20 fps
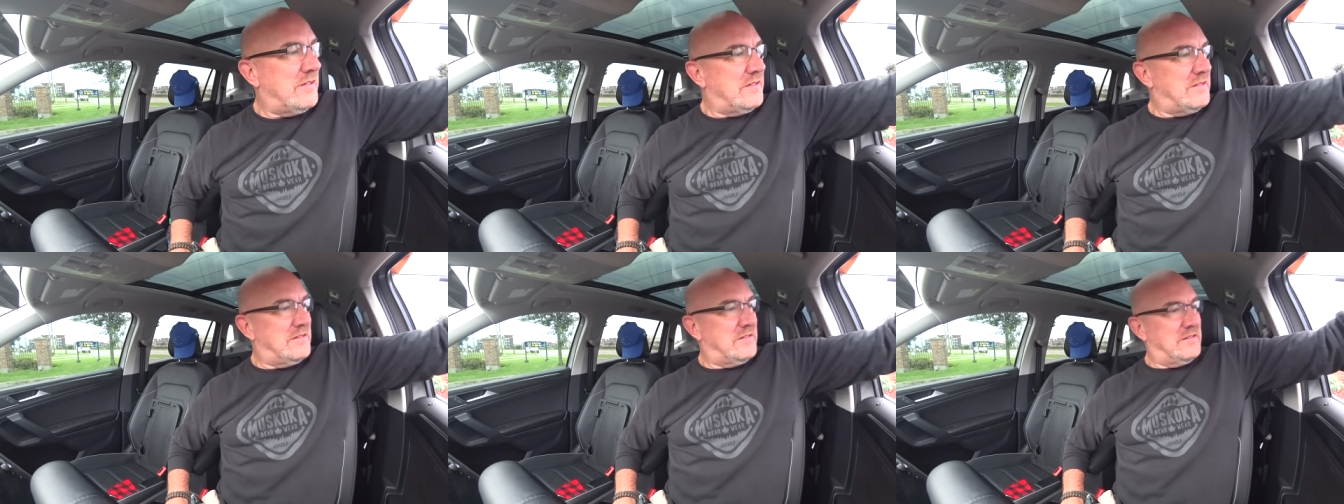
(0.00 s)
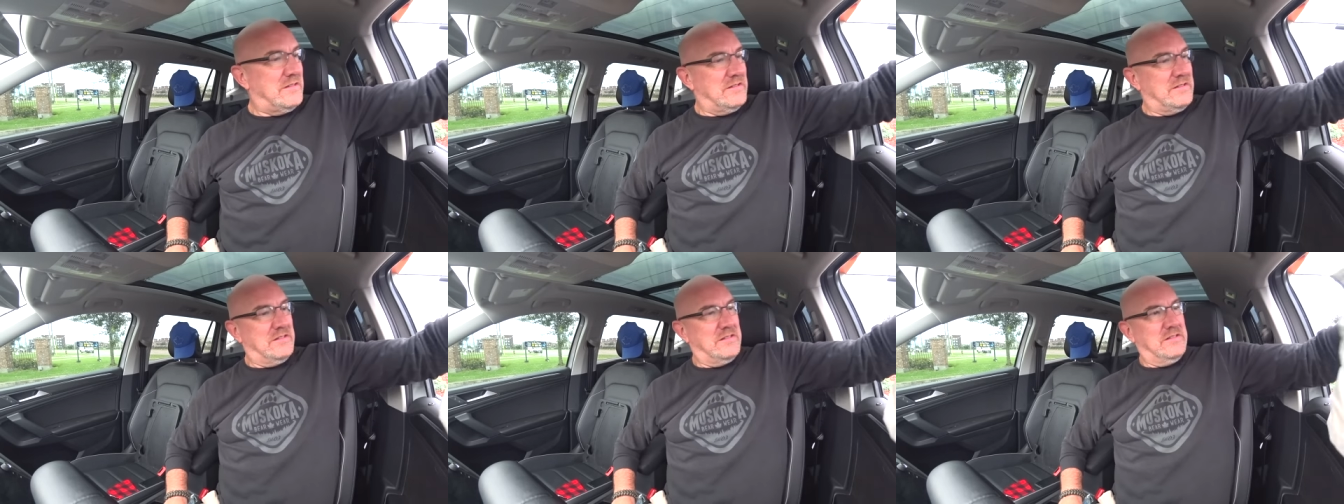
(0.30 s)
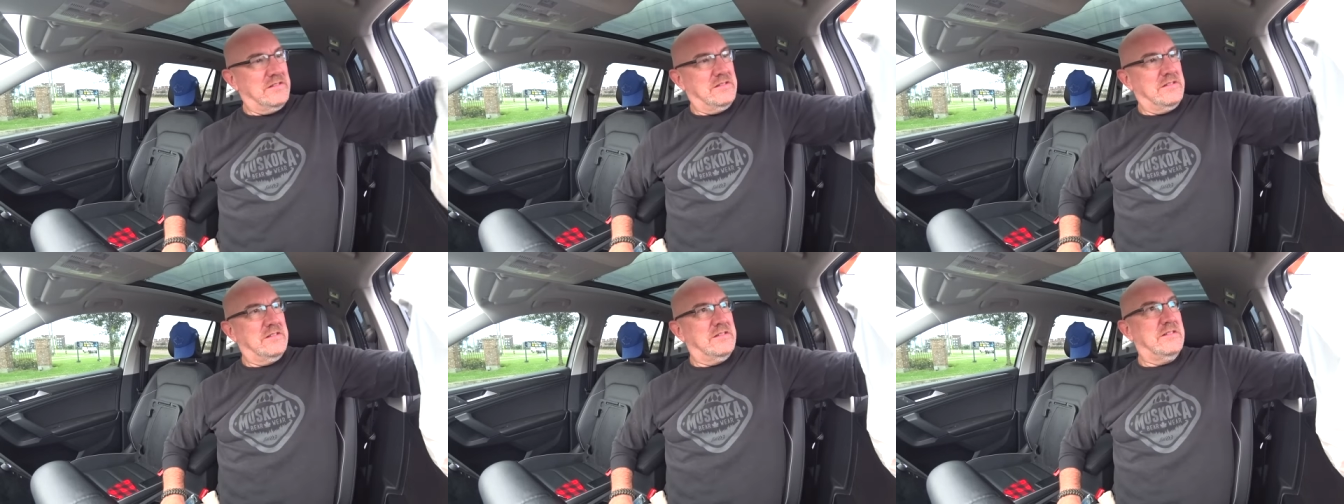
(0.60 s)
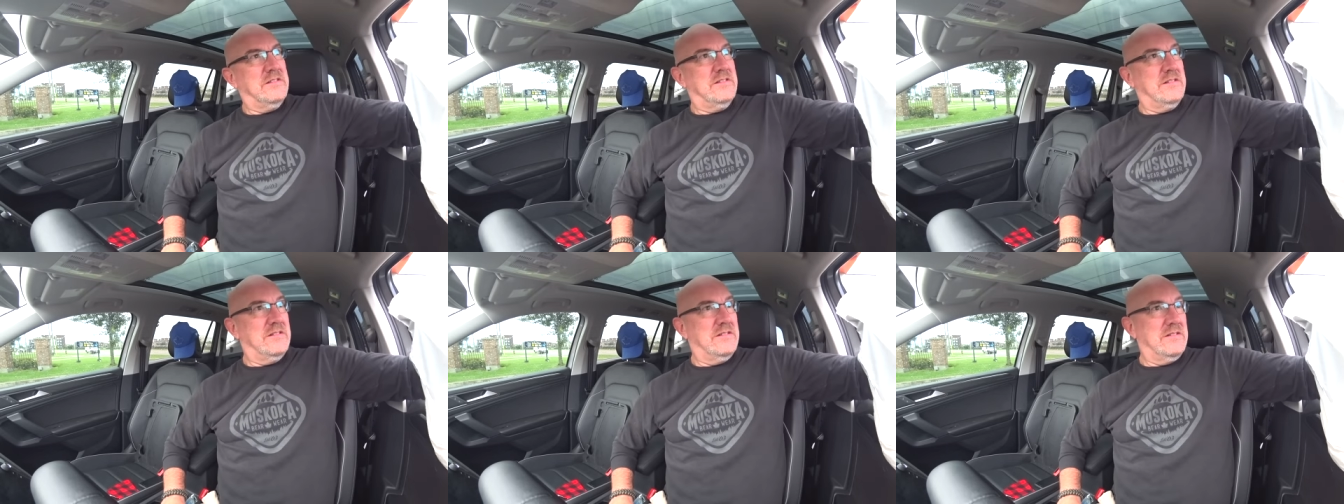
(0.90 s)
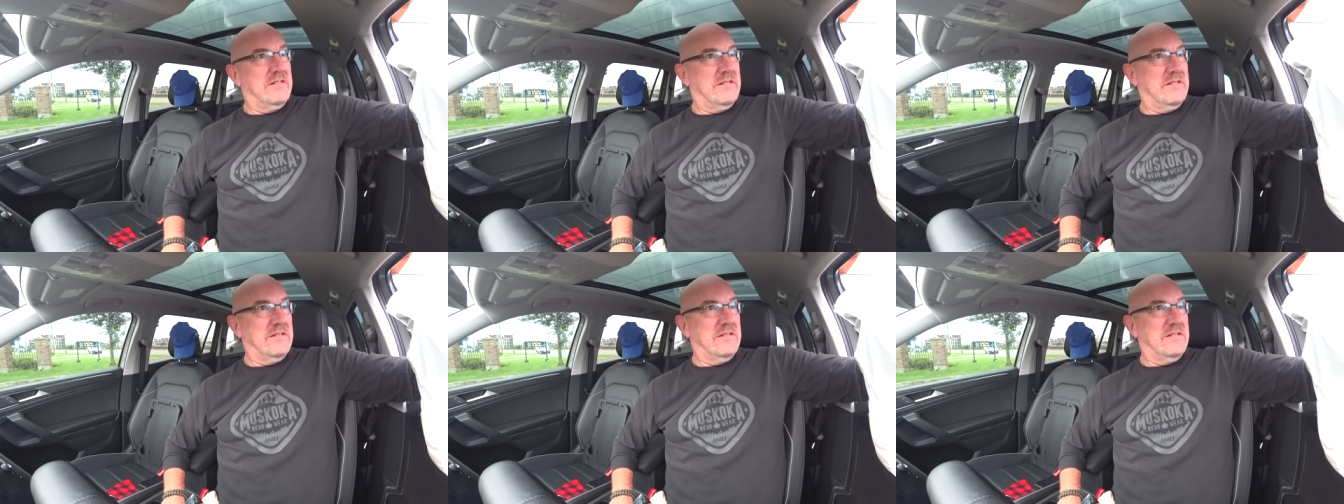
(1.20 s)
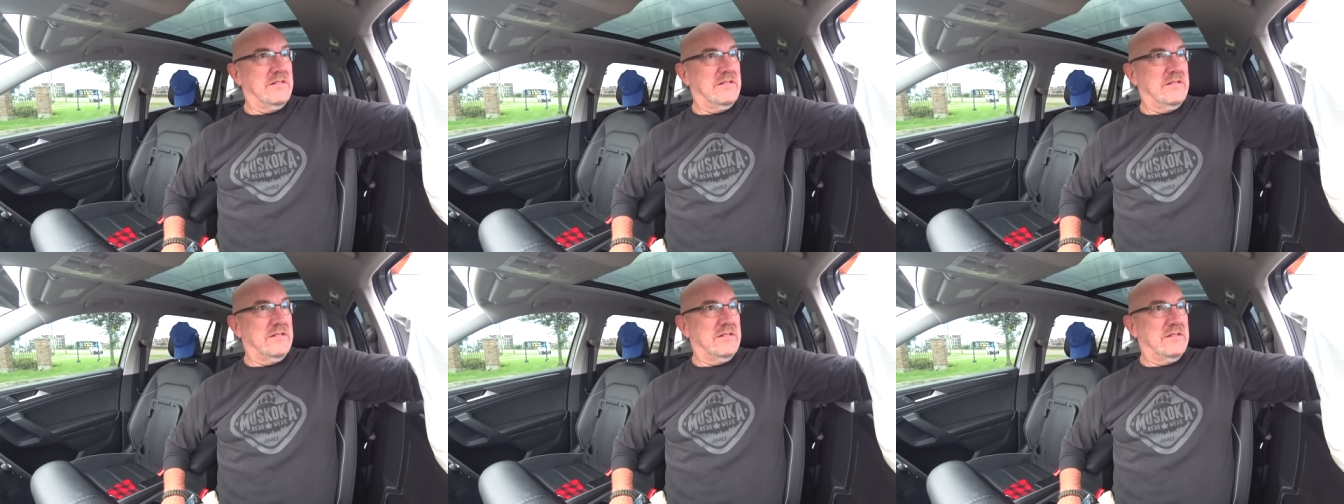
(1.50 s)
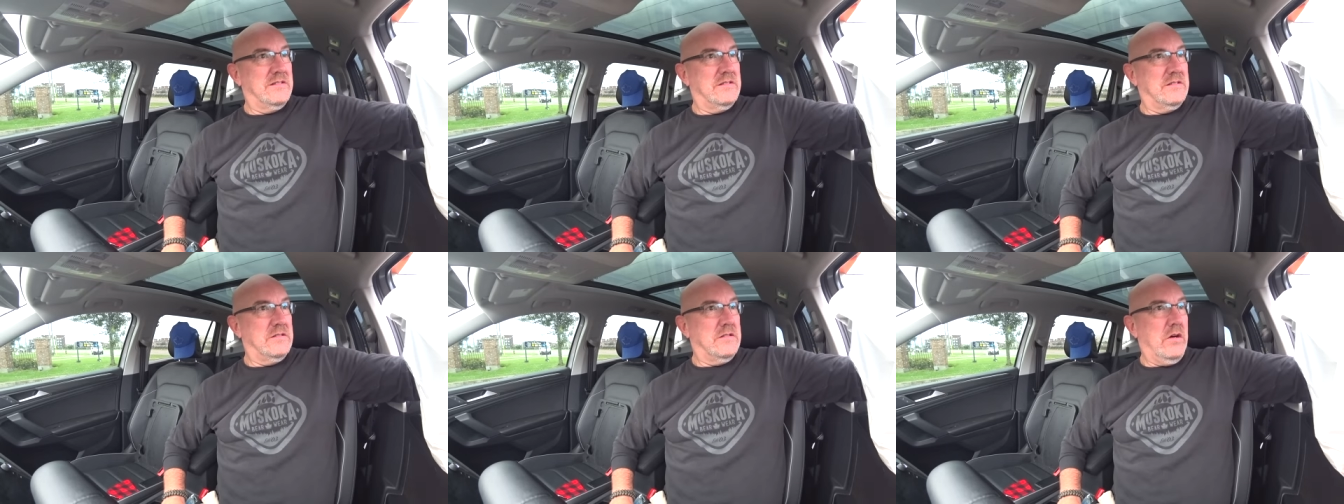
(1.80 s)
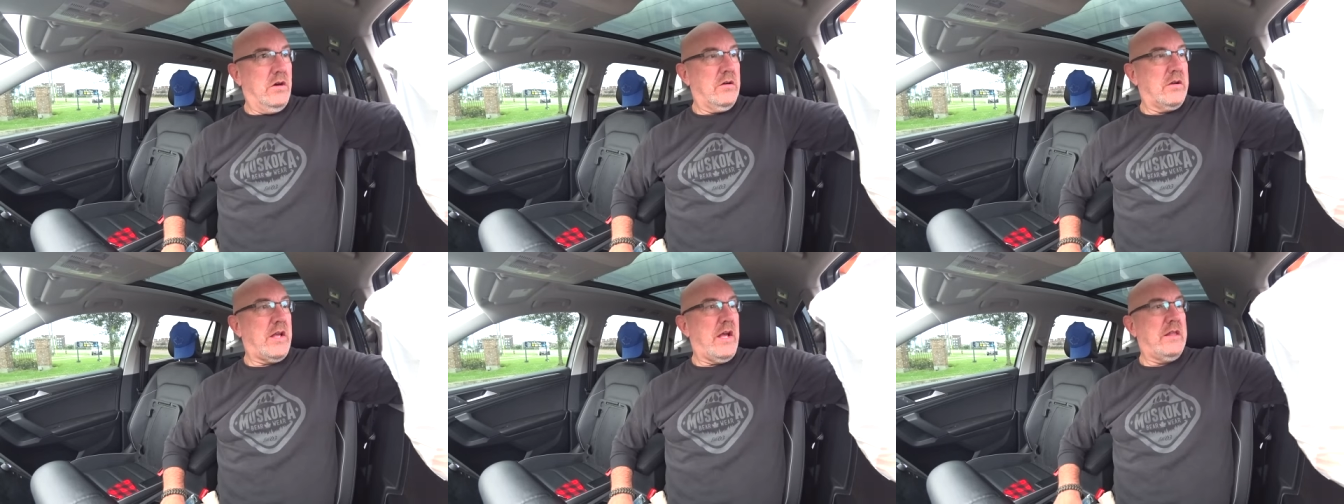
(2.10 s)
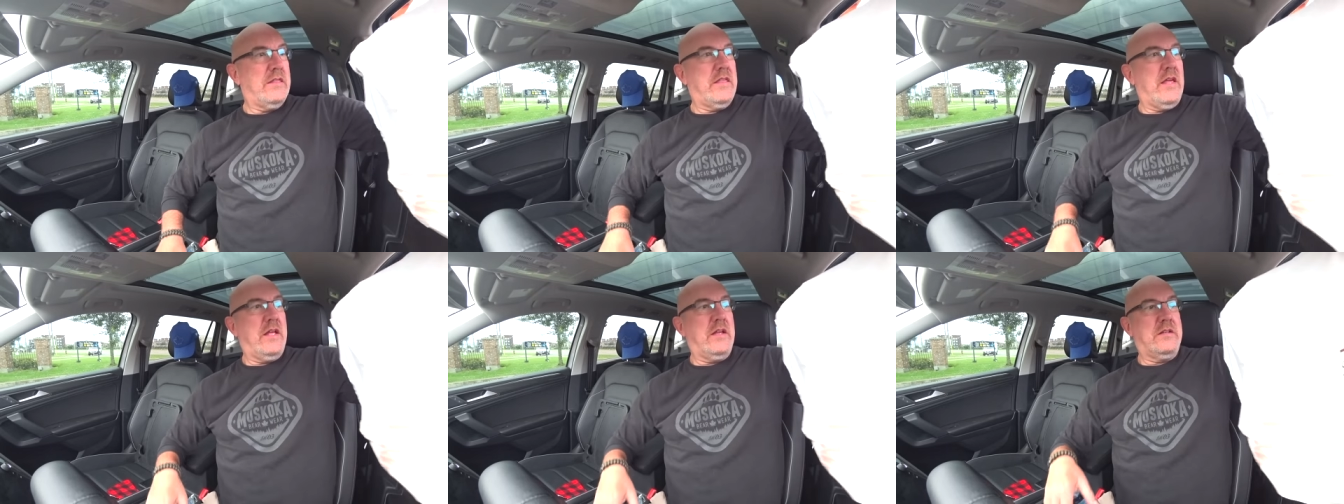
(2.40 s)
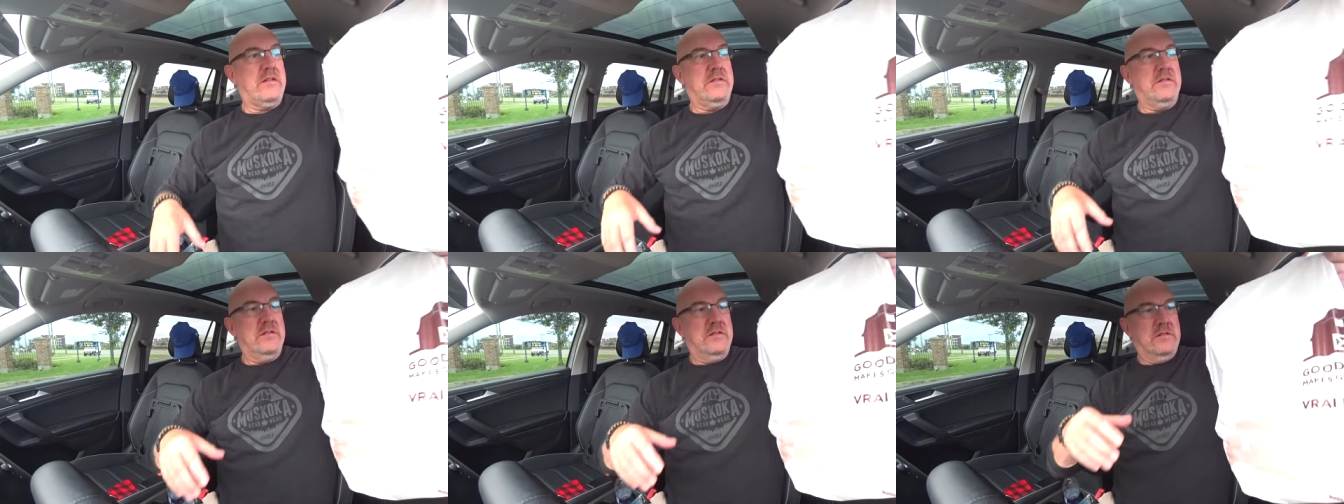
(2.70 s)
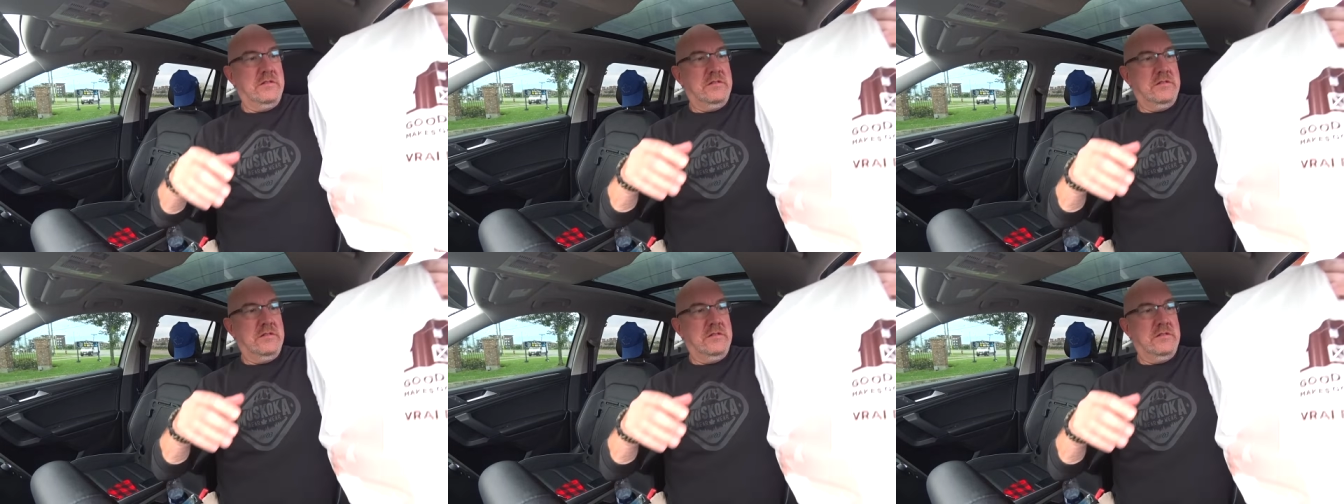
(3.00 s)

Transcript: Yeah. Oh, I forgot your coffee. Just one more. Okay, thanks.